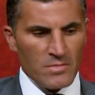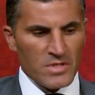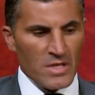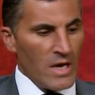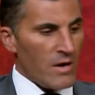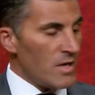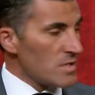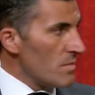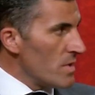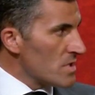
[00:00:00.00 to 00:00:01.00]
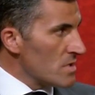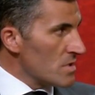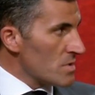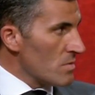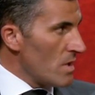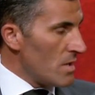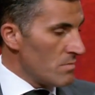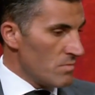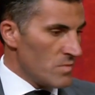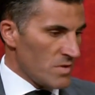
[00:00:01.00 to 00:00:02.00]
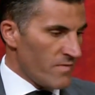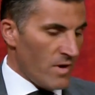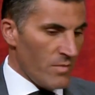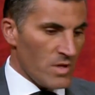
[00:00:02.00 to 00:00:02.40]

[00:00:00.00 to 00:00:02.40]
scenarios I mentioned just 5